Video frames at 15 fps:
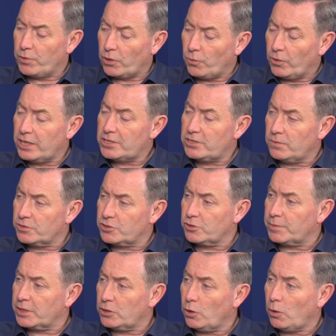But it works on
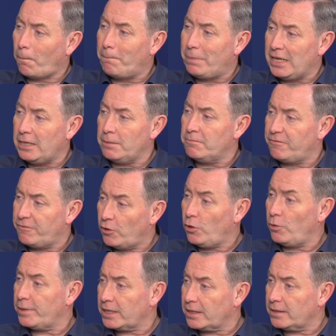something called beam
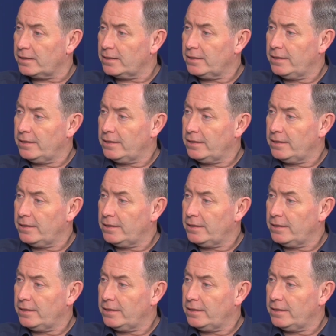forming.